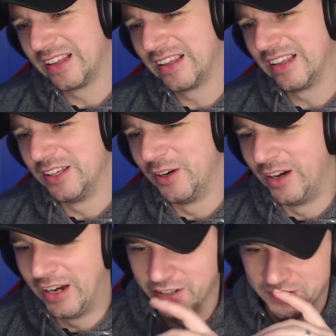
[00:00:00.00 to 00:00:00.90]
Yo,
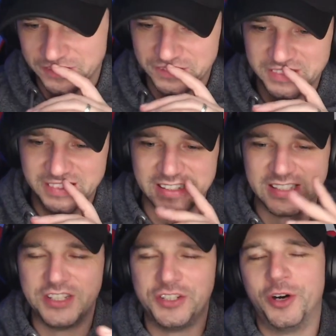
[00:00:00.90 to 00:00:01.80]
hang on. He
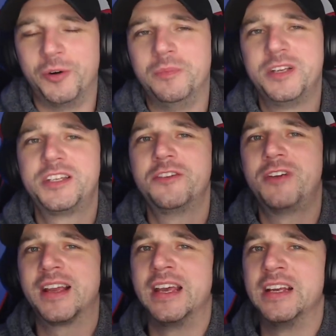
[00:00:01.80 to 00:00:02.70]
says, yo, Mr.
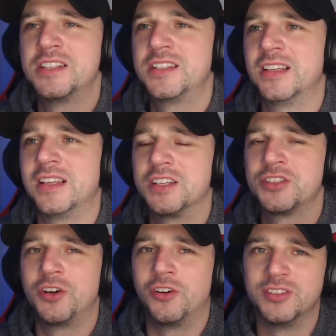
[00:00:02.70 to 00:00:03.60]
Reggae, sing that
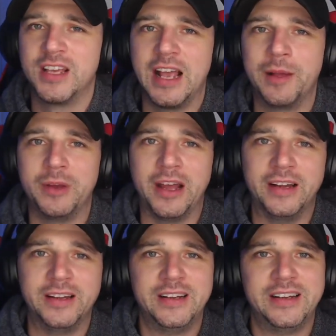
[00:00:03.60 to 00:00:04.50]
song to help me.
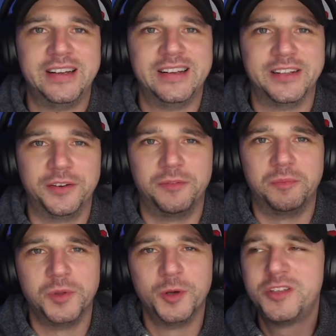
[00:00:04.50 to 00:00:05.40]
Yo,
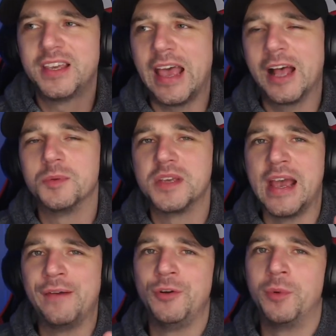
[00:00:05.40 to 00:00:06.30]
music helps
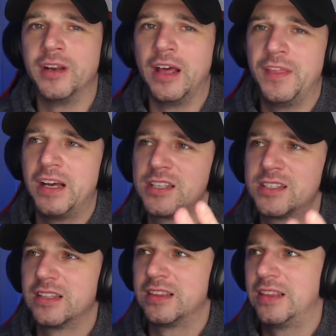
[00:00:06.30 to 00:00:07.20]
everybody. That's
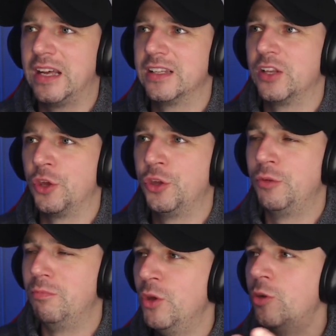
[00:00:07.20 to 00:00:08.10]
that
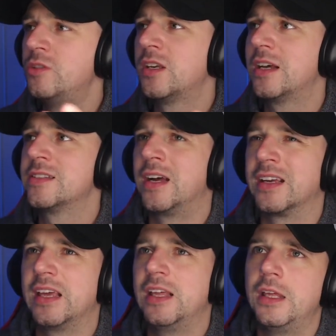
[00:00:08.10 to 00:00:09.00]
music has
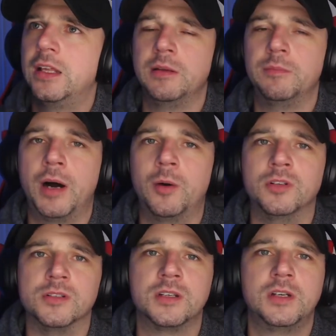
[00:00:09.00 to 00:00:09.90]
like healing
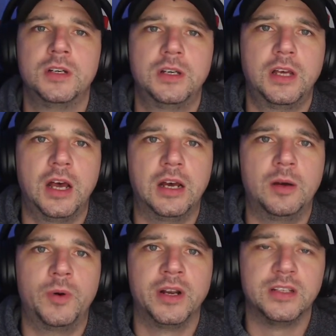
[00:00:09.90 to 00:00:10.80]
powers.
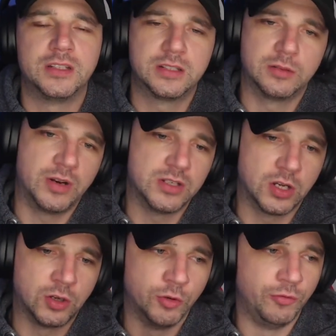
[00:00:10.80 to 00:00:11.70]
And when it's a
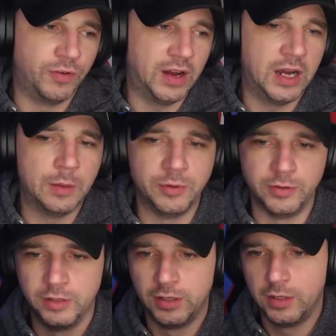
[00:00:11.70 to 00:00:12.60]
good vibe
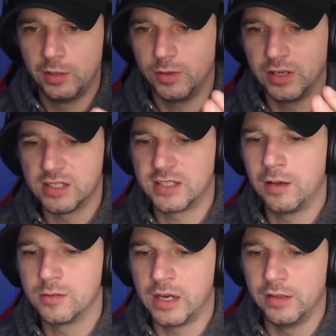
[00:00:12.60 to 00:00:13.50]
and when it
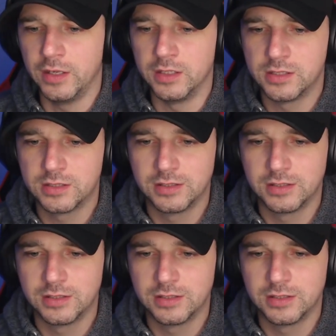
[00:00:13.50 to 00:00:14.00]
sounds like this,